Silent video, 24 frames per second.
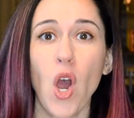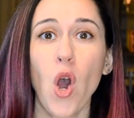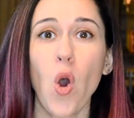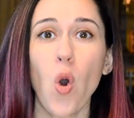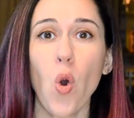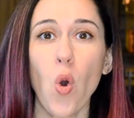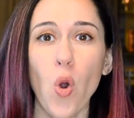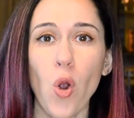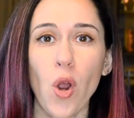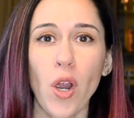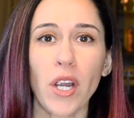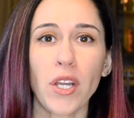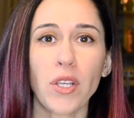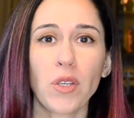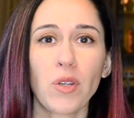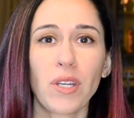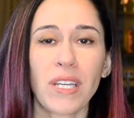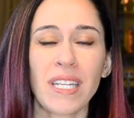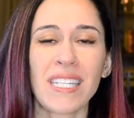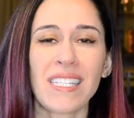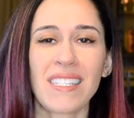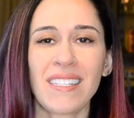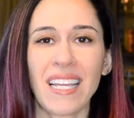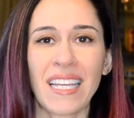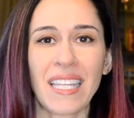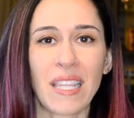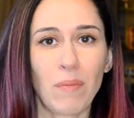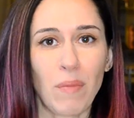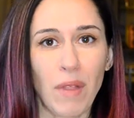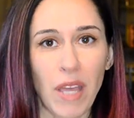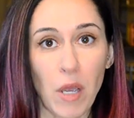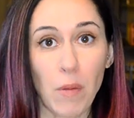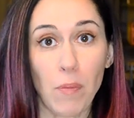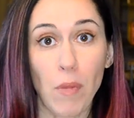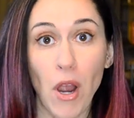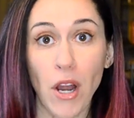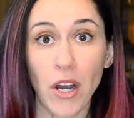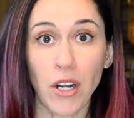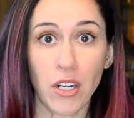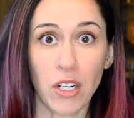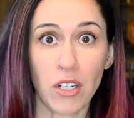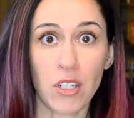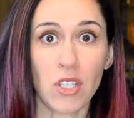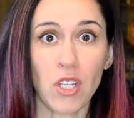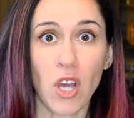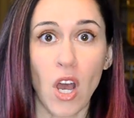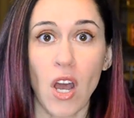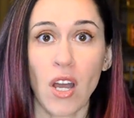Or you can sing them like partner
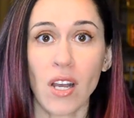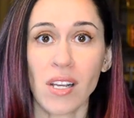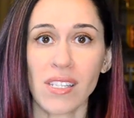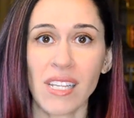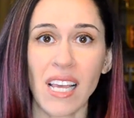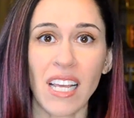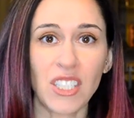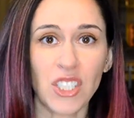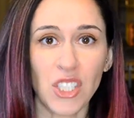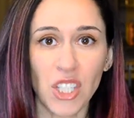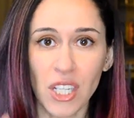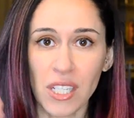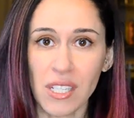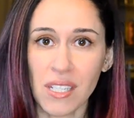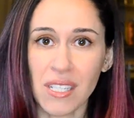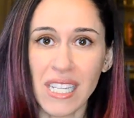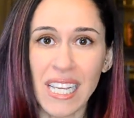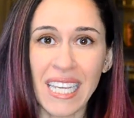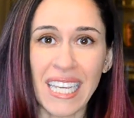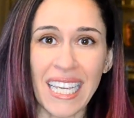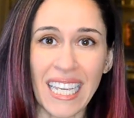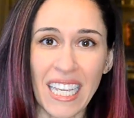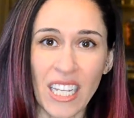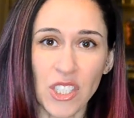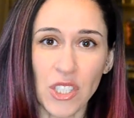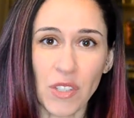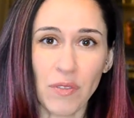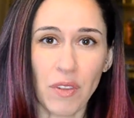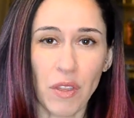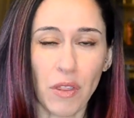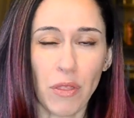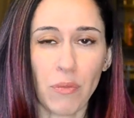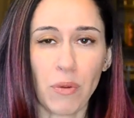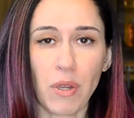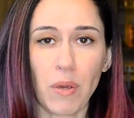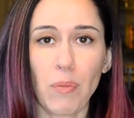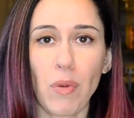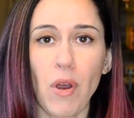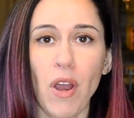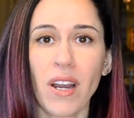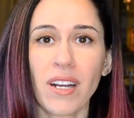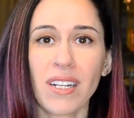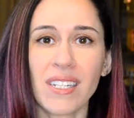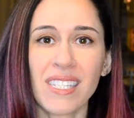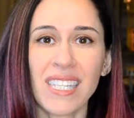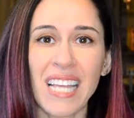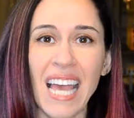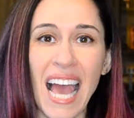songs and just sing each of the 3
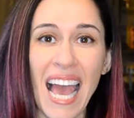parts